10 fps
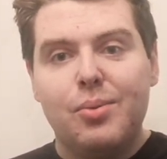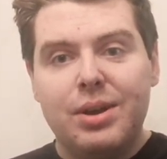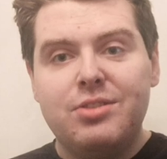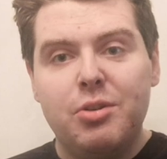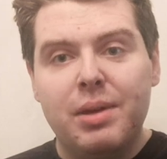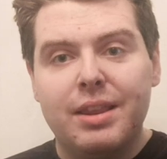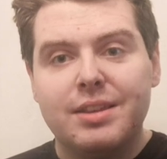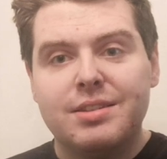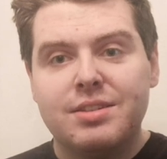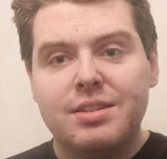We're doing
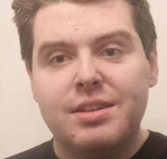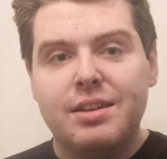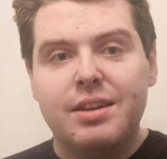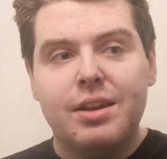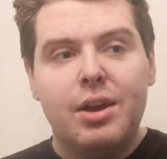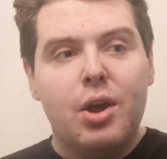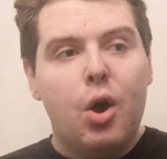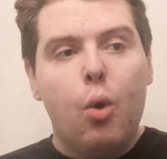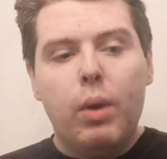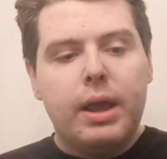this.
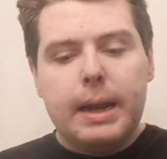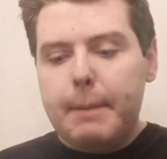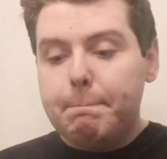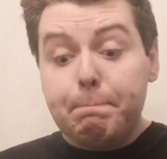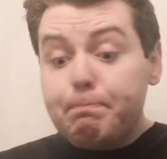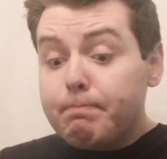We're going to